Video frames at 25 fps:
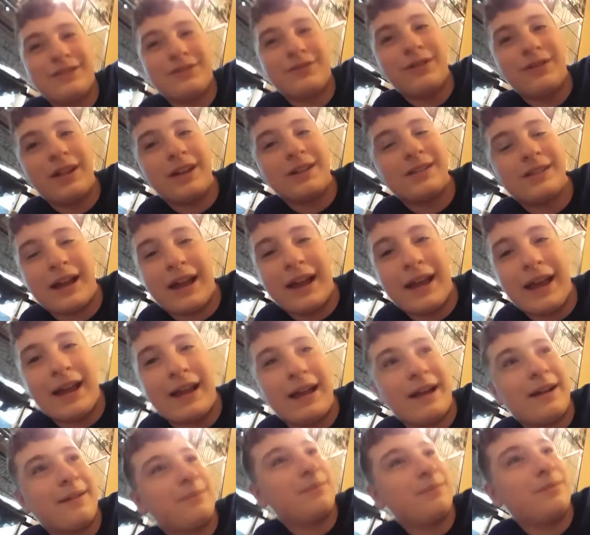I just realized I
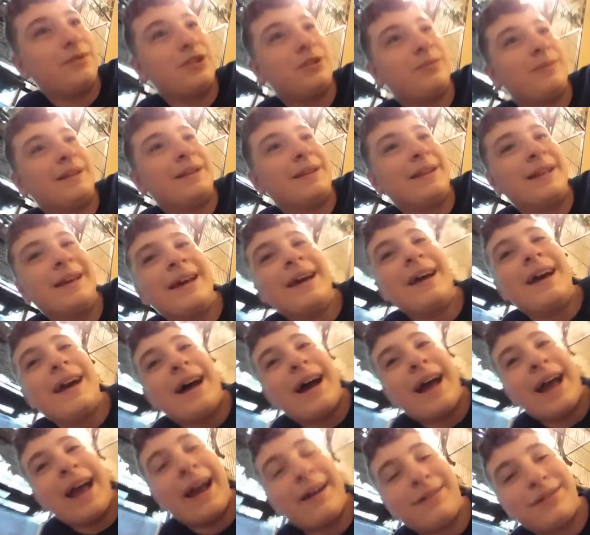just been
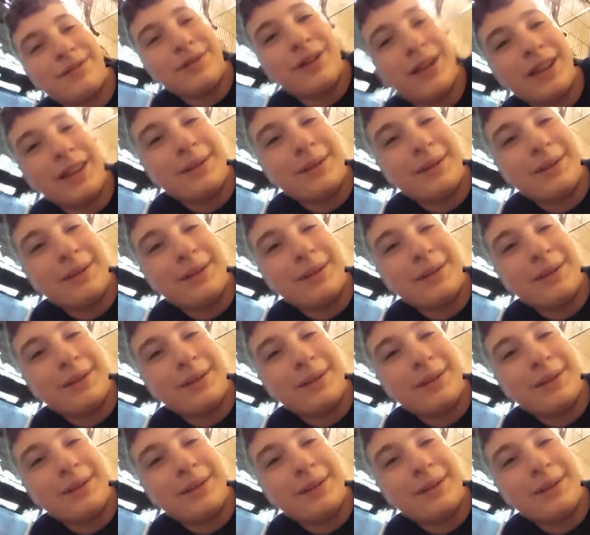I haven't